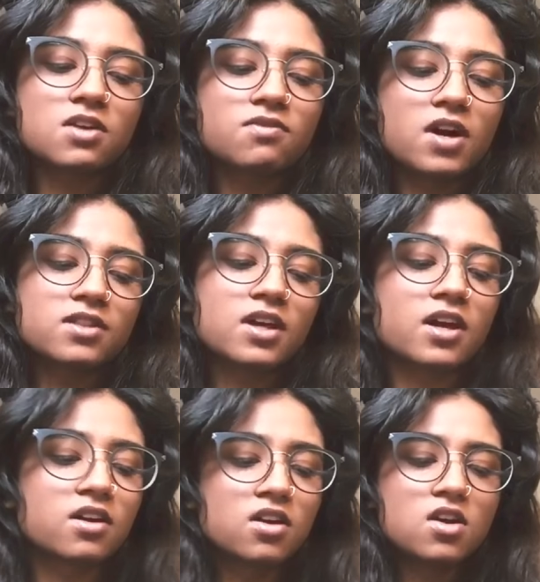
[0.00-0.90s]
I find
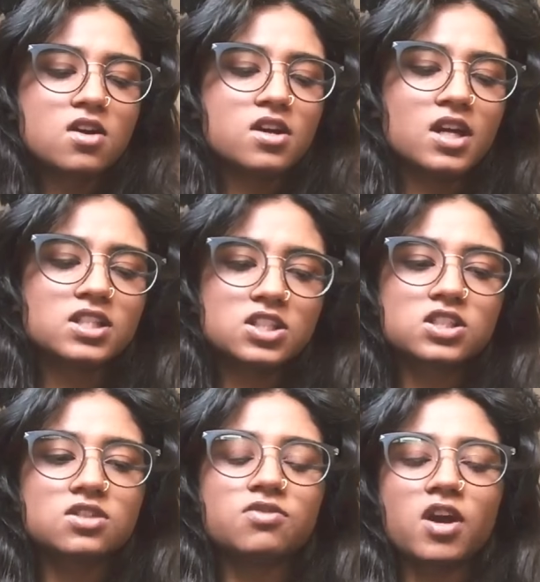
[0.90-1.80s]
that it's
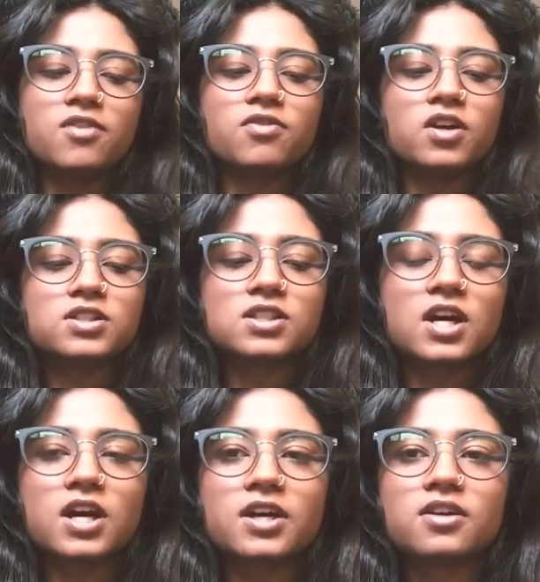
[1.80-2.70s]
just a very
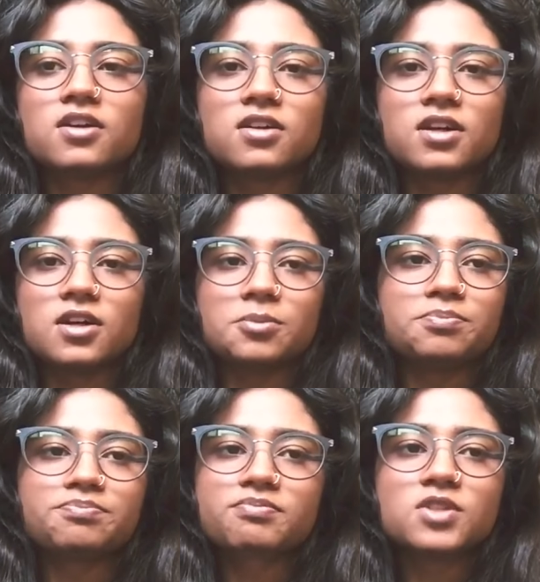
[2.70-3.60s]
versatile
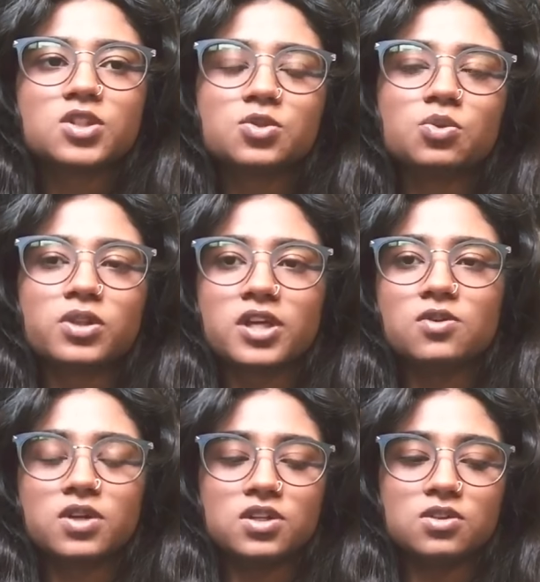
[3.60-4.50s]
tool that
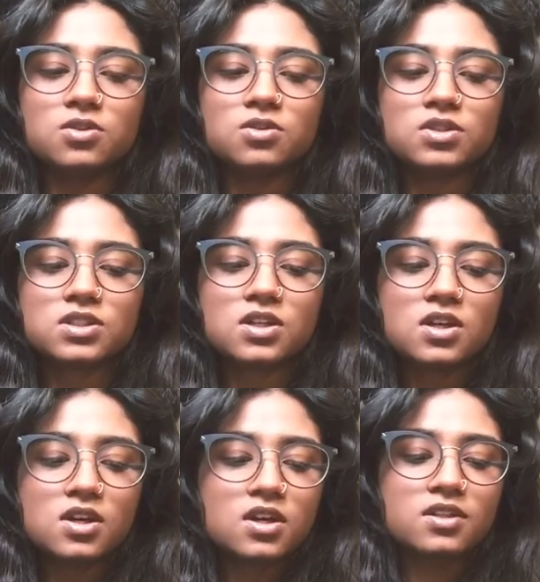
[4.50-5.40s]
you can use,
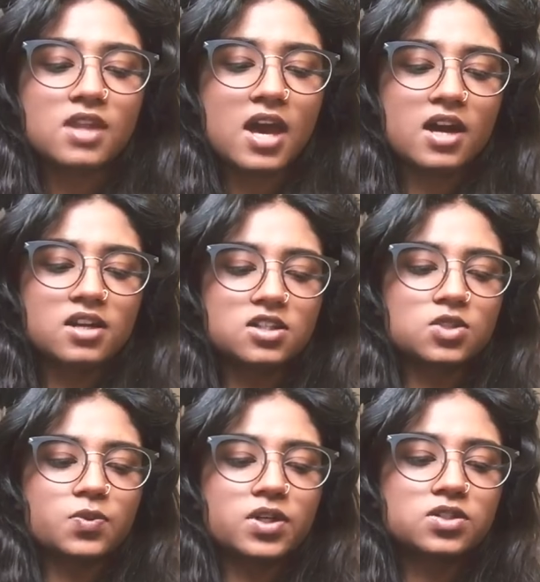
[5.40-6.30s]
and it
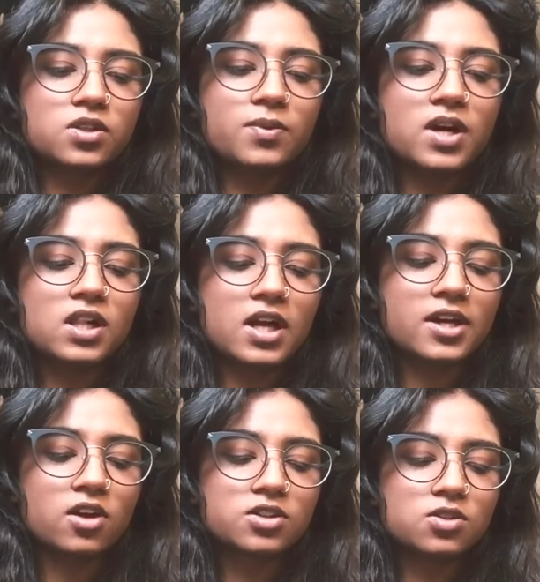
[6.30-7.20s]
just works really well. I
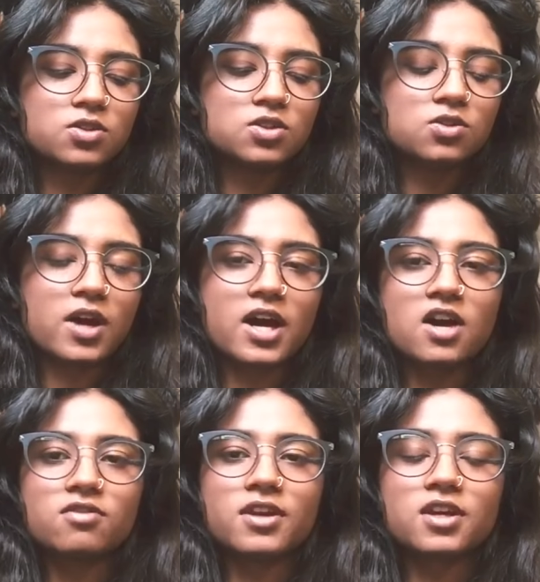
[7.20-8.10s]
also do
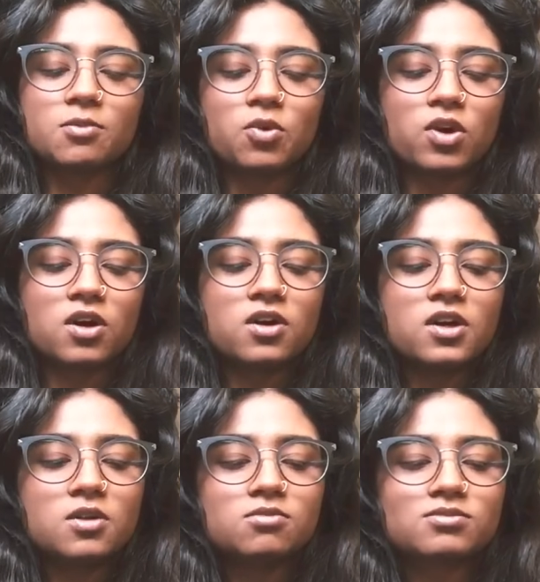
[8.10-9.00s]
have like a more,
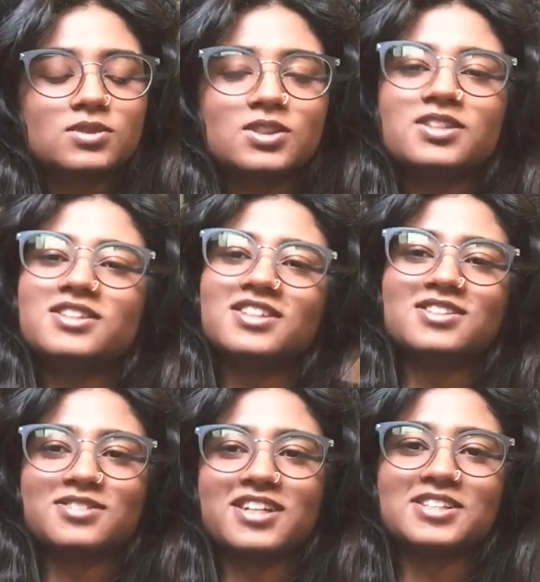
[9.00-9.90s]

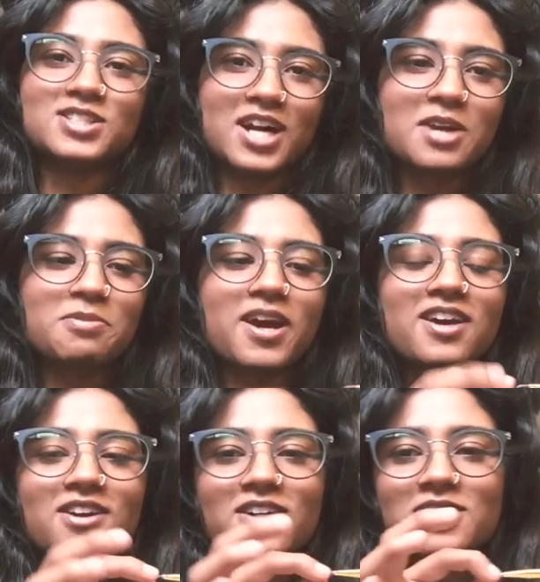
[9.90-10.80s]
this one has dried
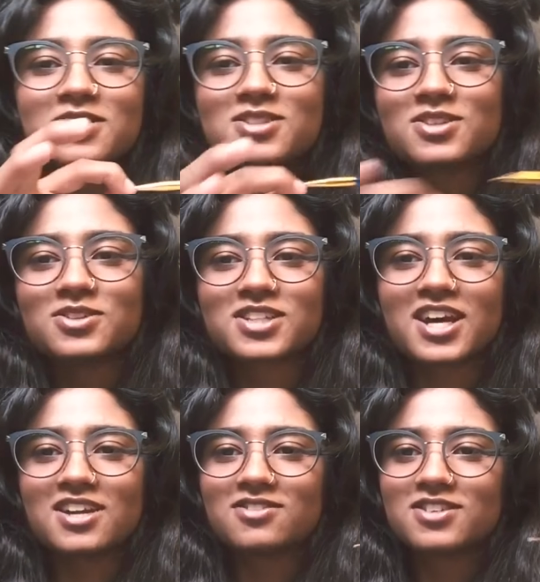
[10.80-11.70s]
paint on it, so it's
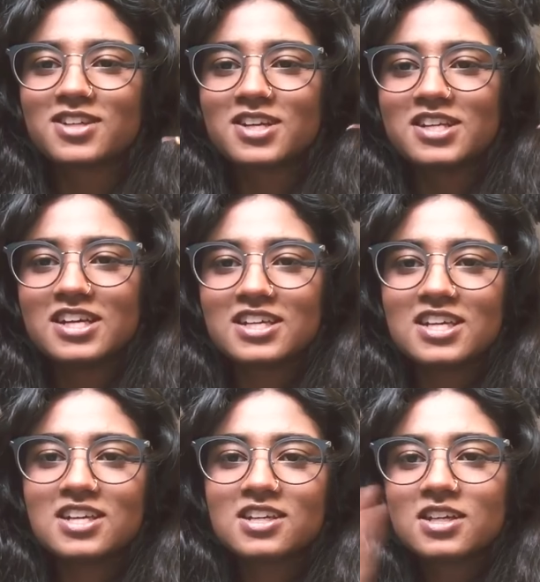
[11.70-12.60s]
kind of
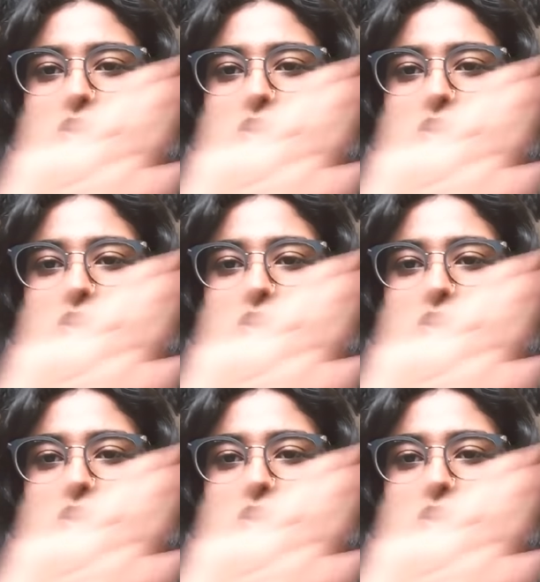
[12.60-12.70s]
icky.